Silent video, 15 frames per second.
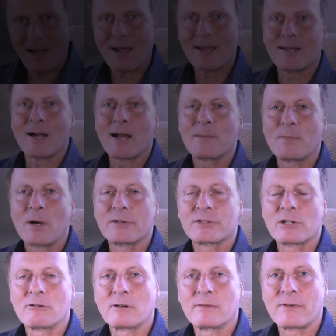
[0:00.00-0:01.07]
Hi, I'm Mark
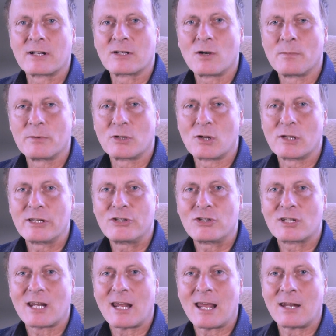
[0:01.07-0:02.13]
Tyrrell of Uncommon
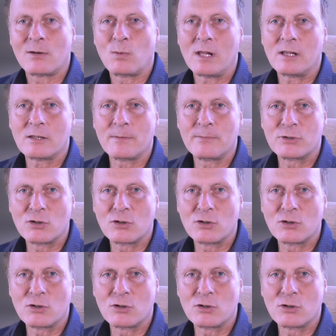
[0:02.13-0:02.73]
Knowledge, and welcome